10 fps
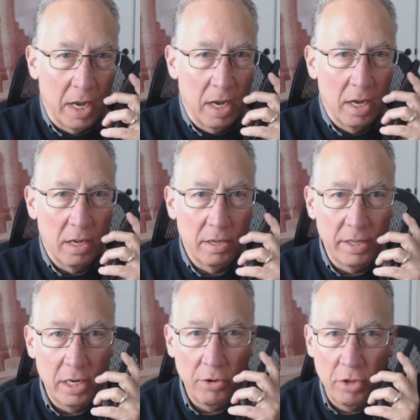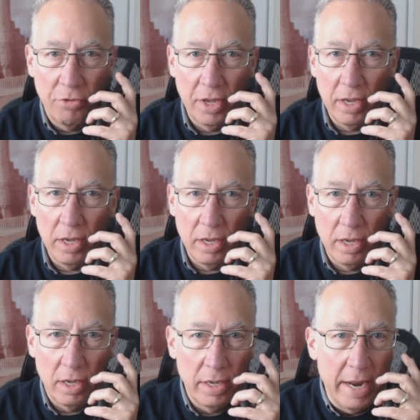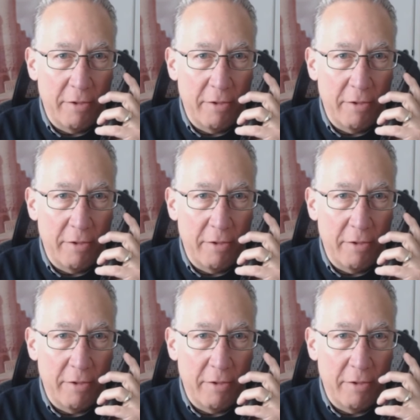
uh, you know, using a, a, an